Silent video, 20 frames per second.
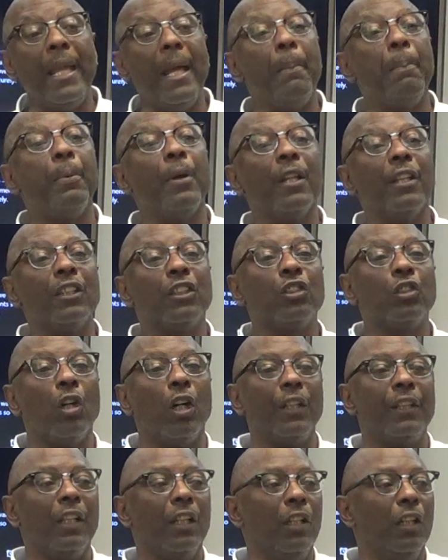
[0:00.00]
that brother
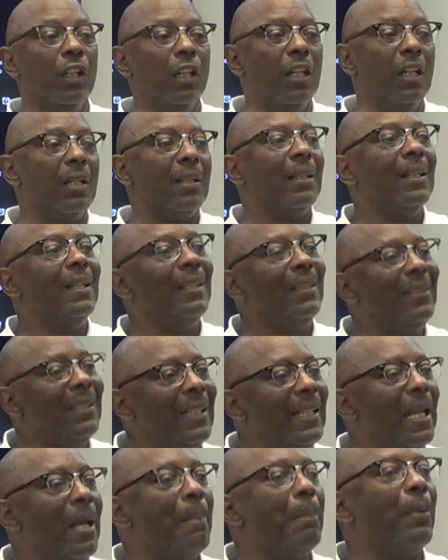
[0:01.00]
started to look,
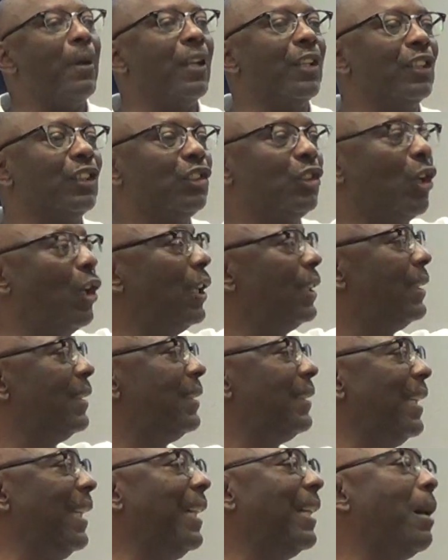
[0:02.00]
then that brother started to
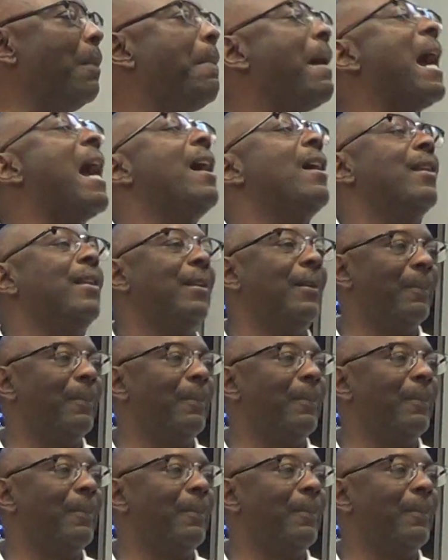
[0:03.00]
think about it.